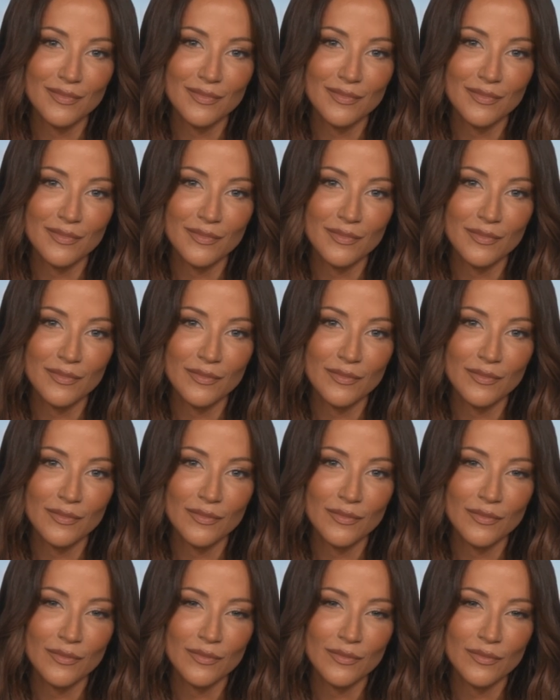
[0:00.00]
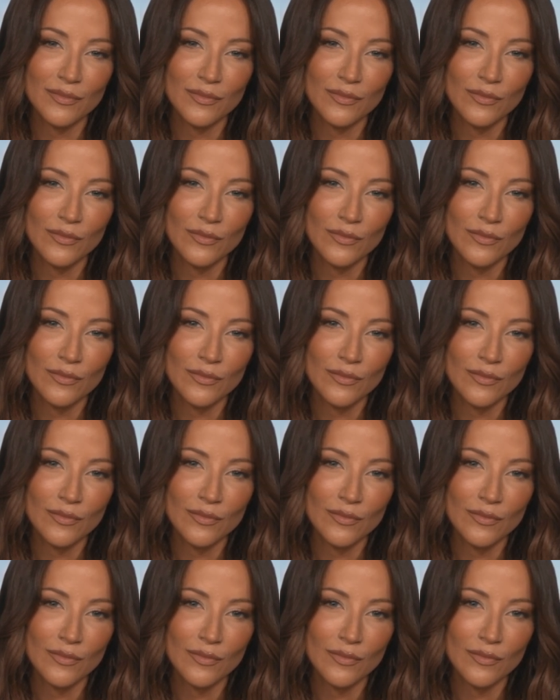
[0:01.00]

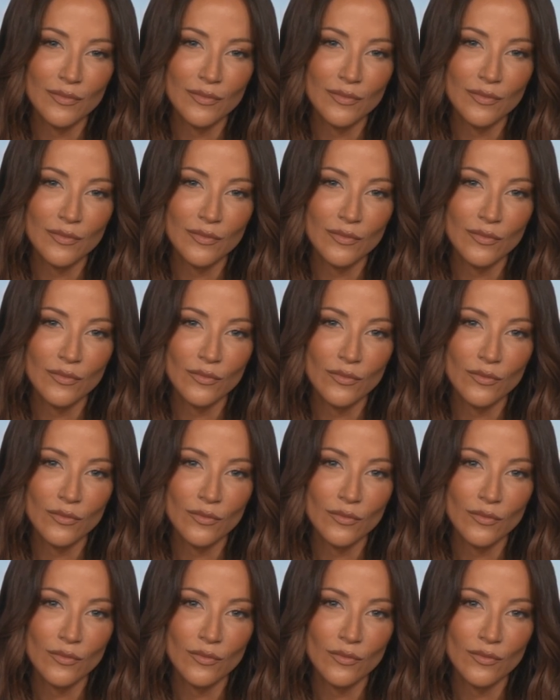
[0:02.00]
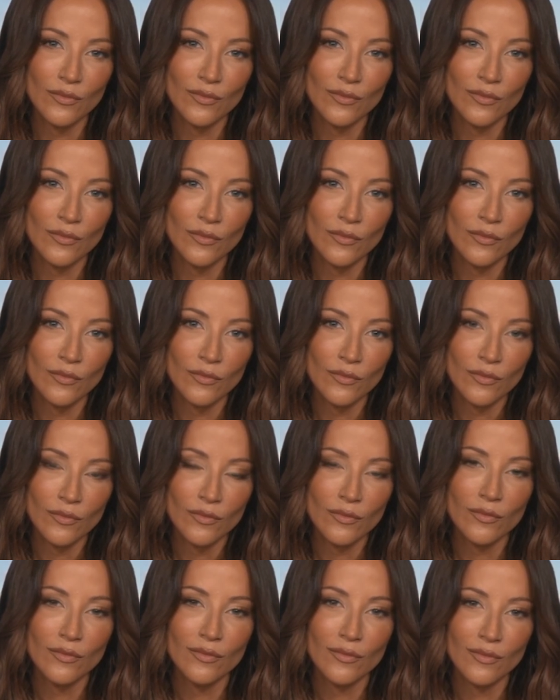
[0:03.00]

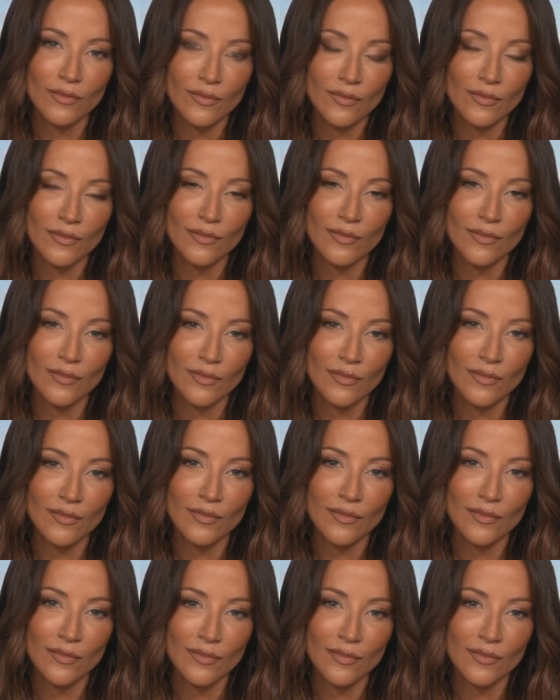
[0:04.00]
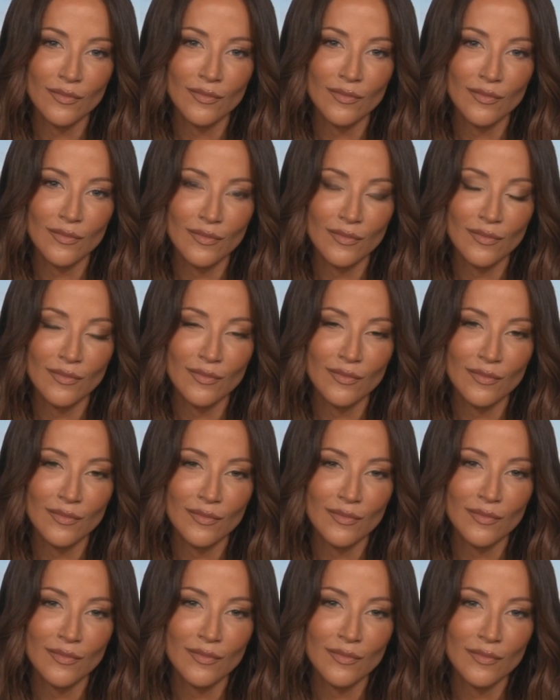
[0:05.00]

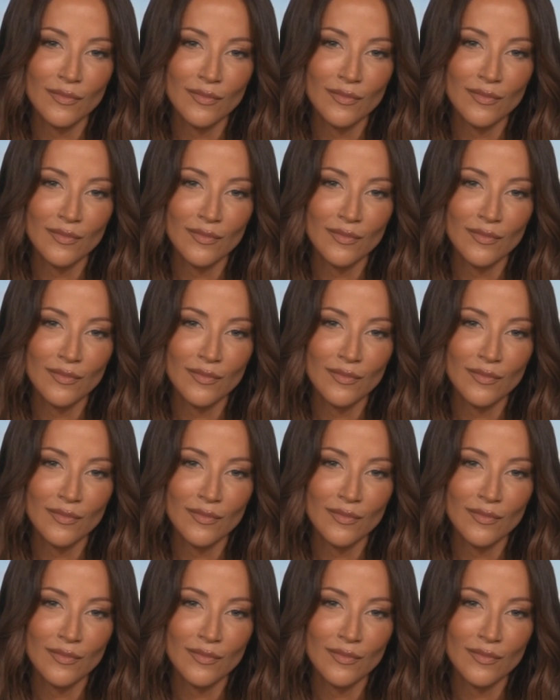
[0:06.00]
This person isn't speaking.